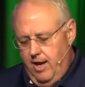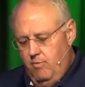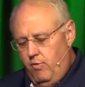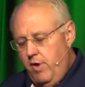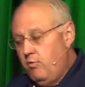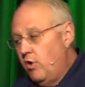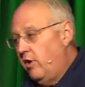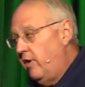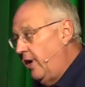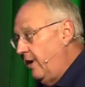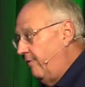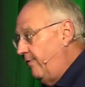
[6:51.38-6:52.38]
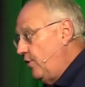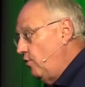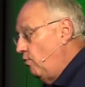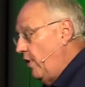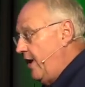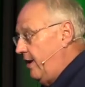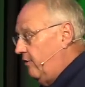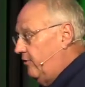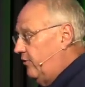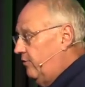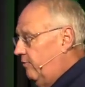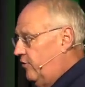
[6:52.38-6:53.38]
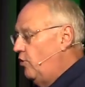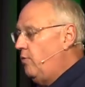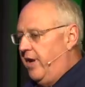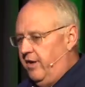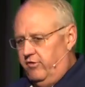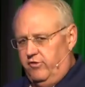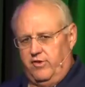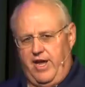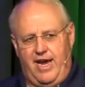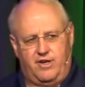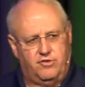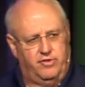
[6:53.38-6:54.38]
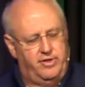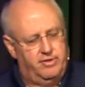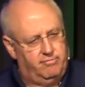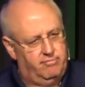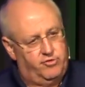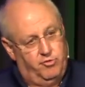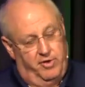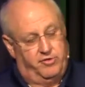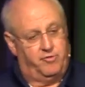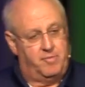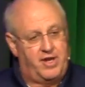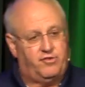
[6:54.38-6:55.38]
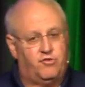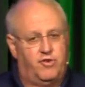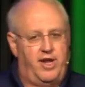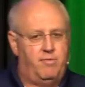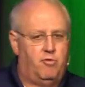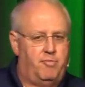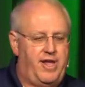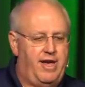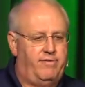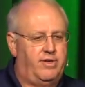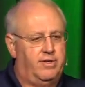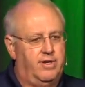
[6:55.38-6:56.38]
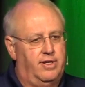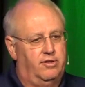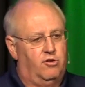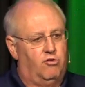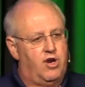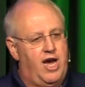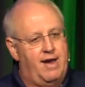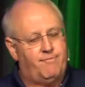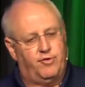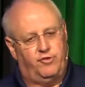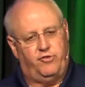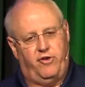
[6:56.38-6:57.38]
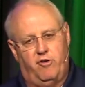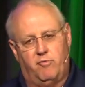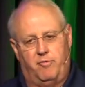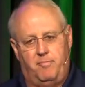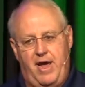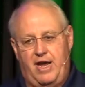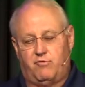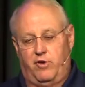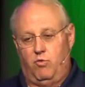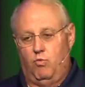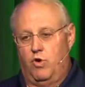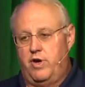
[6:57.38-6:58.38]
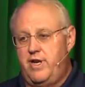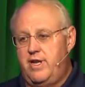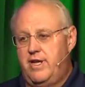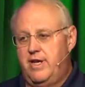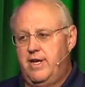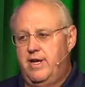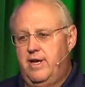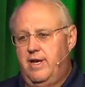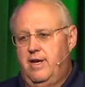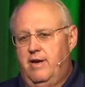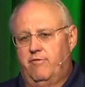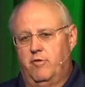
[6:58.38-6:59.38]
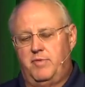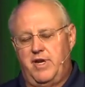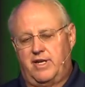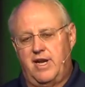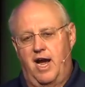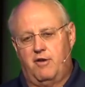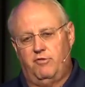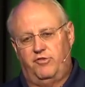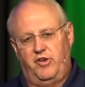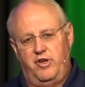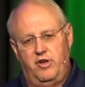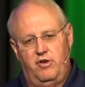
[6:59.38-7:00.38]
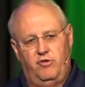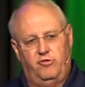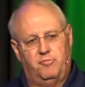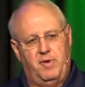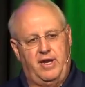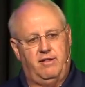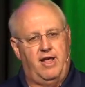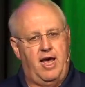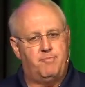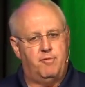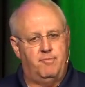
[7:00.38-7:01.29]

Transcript: We will in a few weeks, two weeks actually, two weeks from yesterday, we'll be having a little conference here with Patrick Wood from Technocracy News, Mike Clapham,